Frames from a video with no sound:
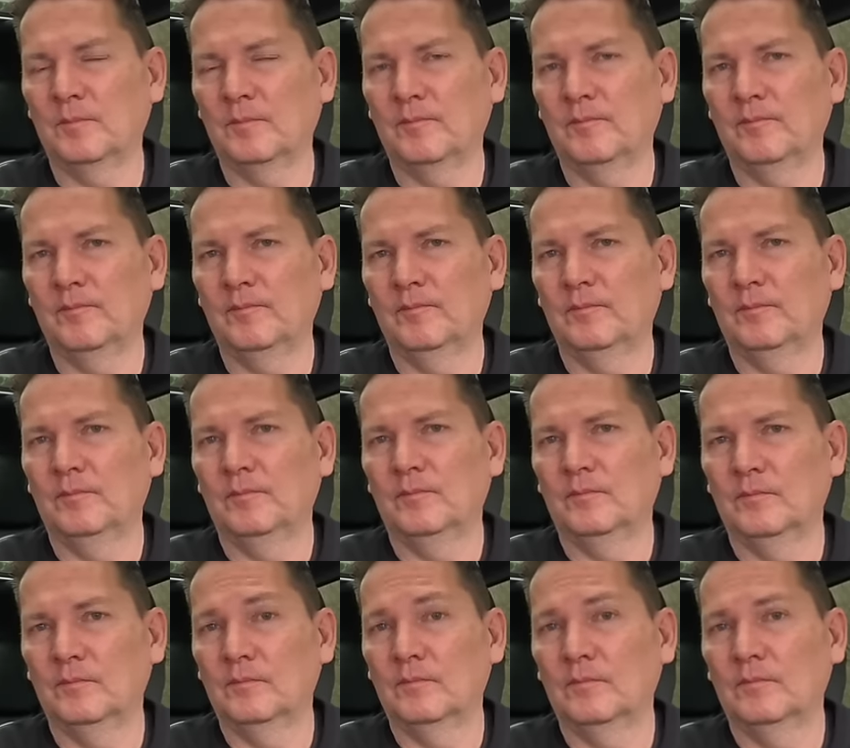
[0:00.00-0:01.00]

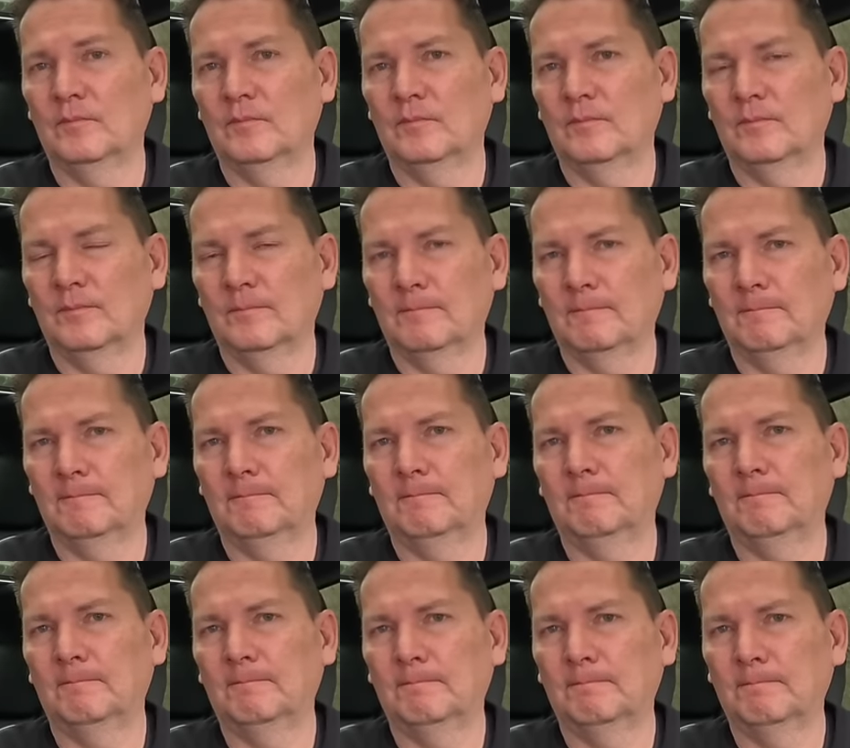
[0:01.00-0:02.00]

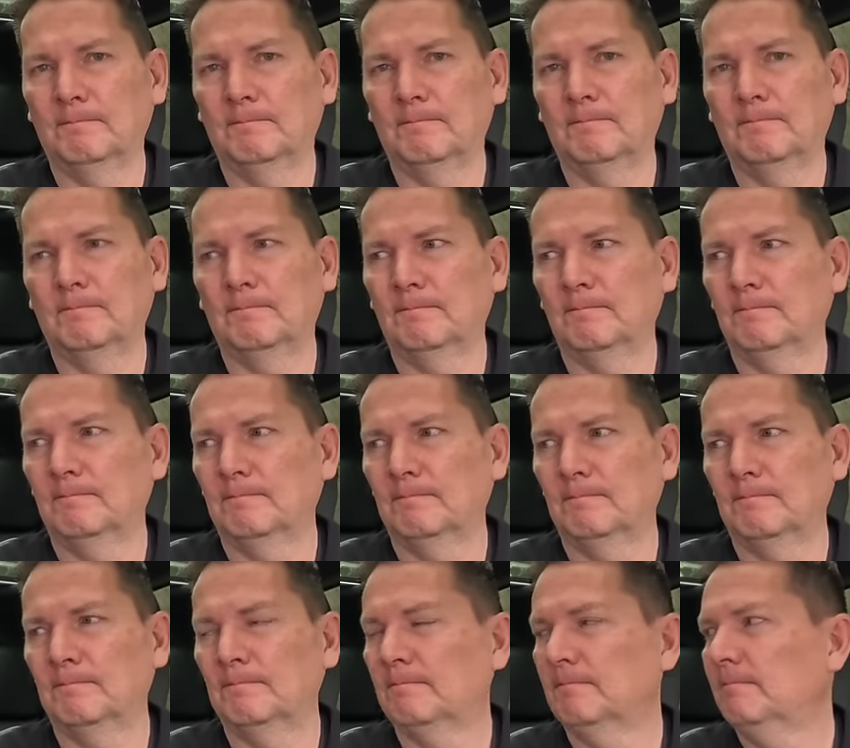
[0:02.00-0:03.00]

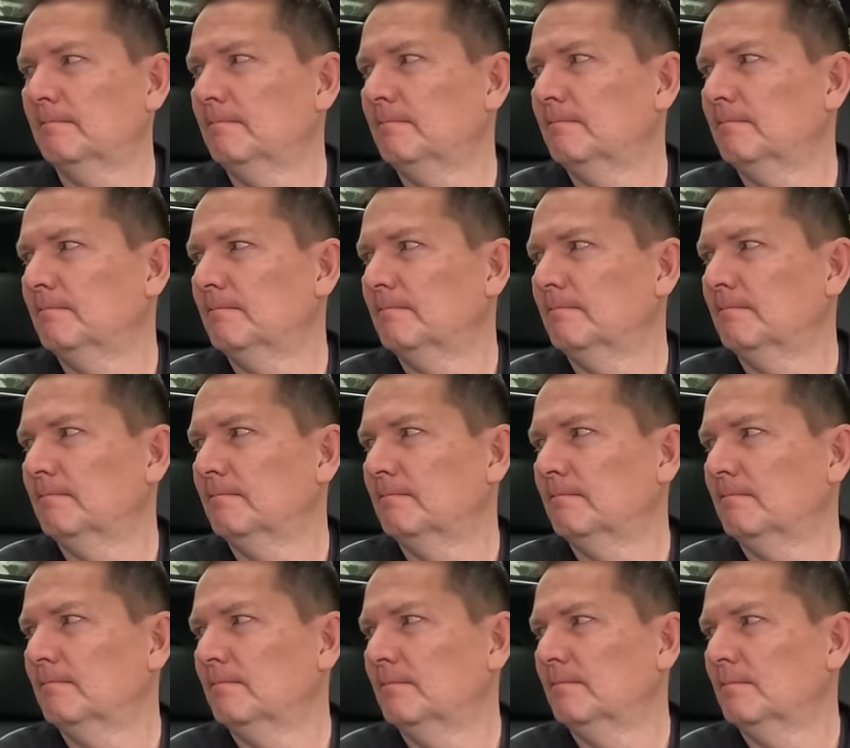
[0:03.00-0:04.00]

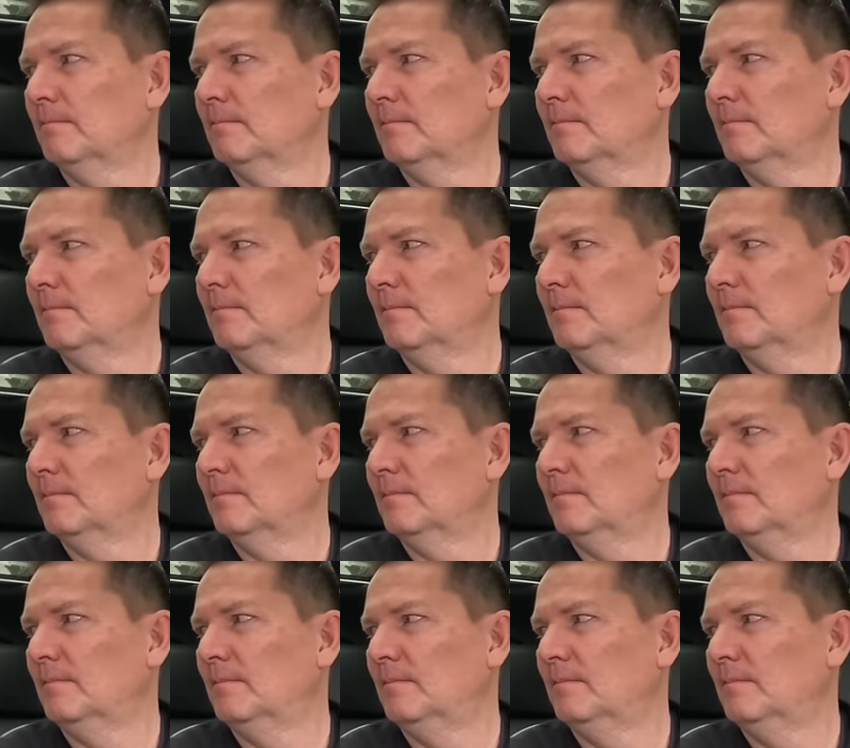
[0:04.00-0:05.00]

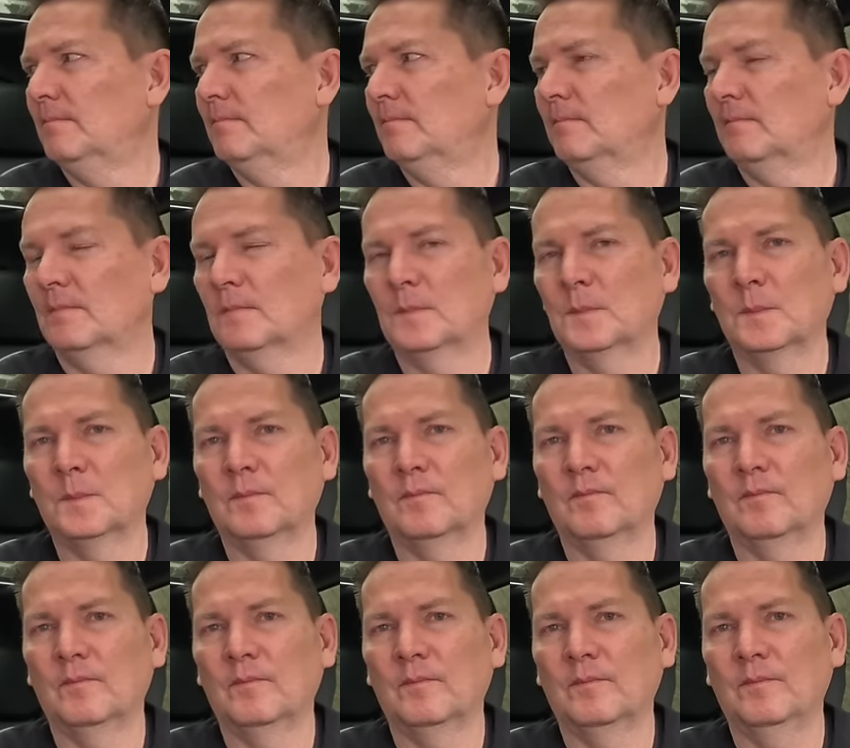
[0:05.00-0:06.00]

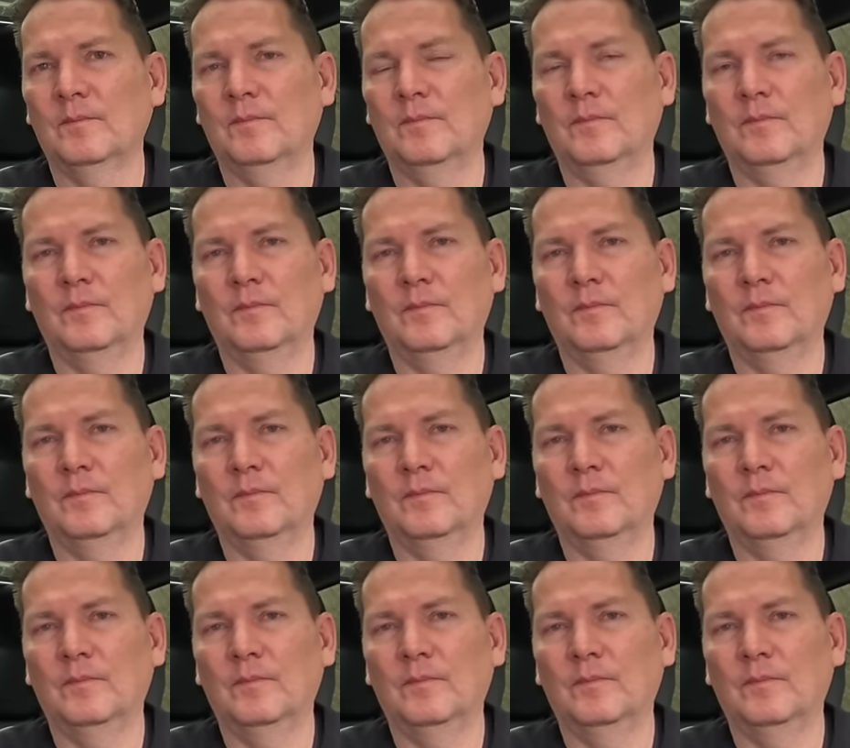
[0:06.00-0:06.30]
(silent)